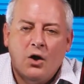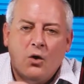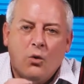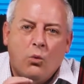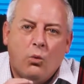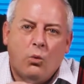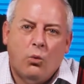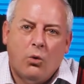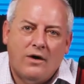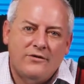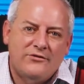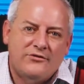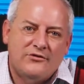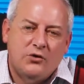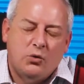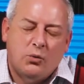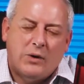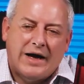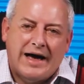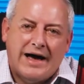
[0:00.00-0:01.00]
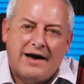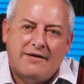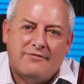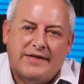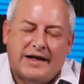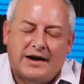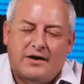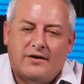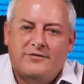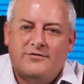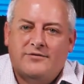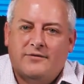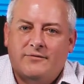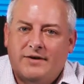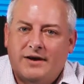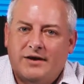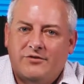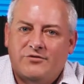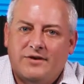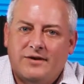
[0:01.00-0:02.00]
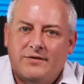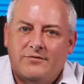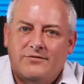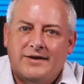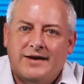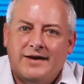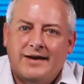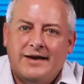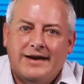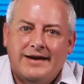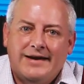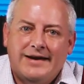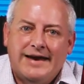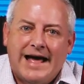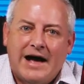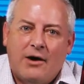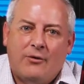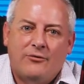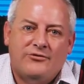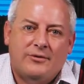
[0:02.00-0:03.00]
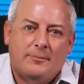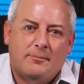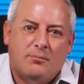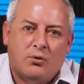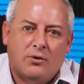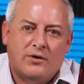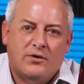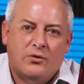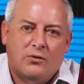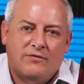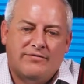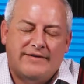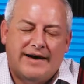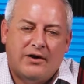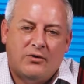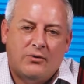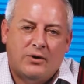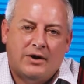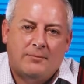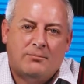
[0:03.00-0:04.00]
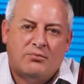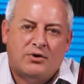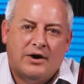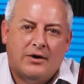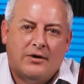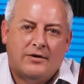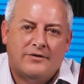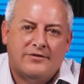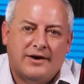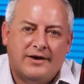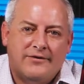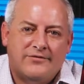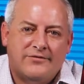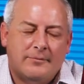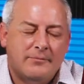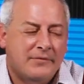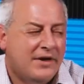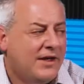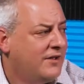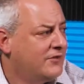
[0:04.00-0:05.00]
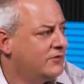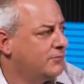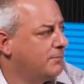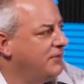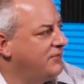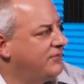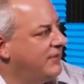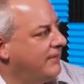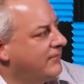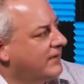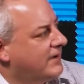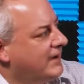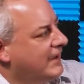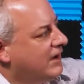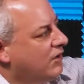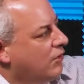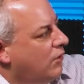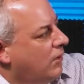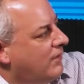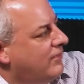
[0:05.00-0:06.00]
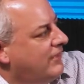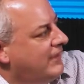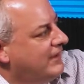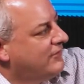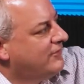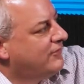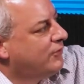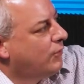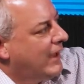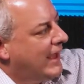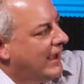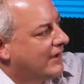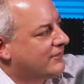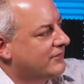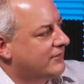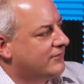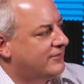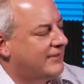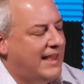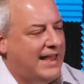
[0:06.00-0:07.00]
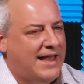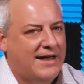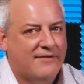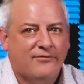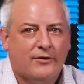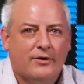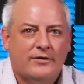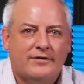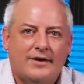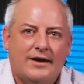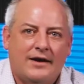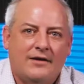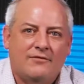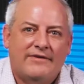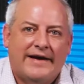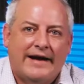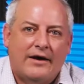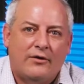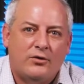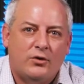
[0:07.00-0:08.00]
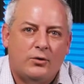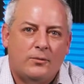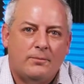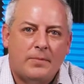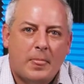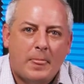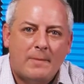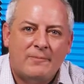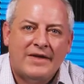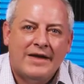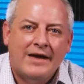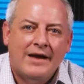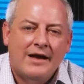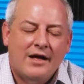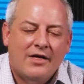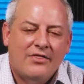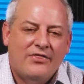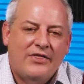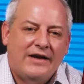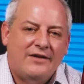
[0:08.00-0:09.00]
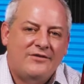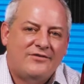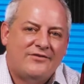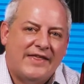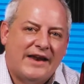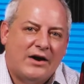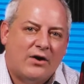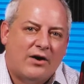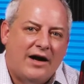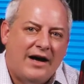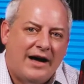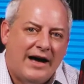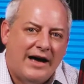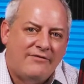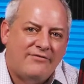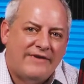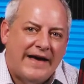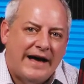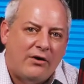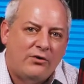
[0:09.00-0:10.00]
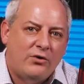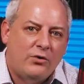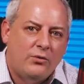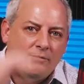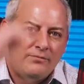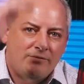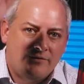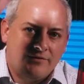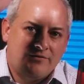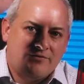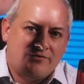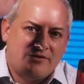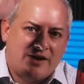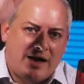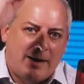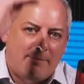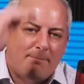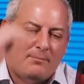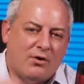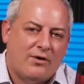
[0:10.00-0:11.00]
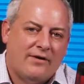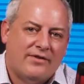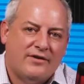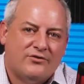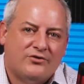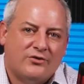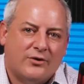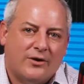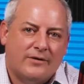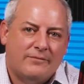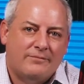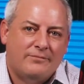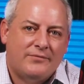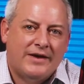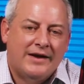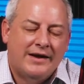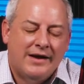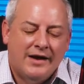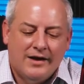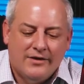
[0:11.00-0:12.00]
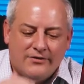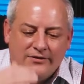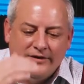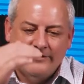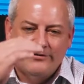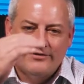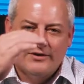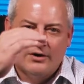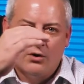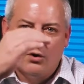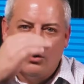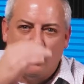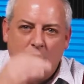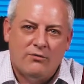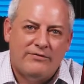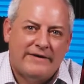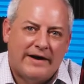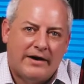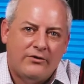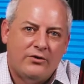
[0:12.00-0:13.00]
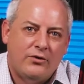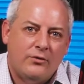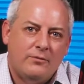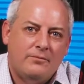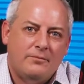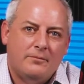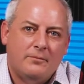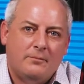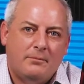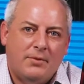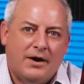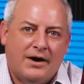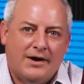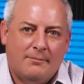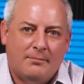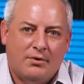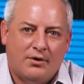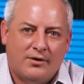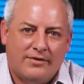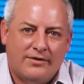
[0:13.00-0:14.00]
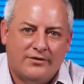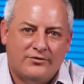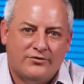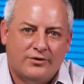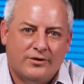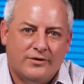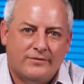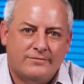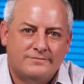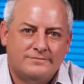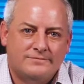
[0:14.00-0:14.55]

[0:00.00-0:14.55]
Once you have that list of initiatives, now it's important to evaluate and prioritize them, specifically along these two axes, effort and value. Things that are high value, top part of the chart. Things that are low value, bottom part of the chart.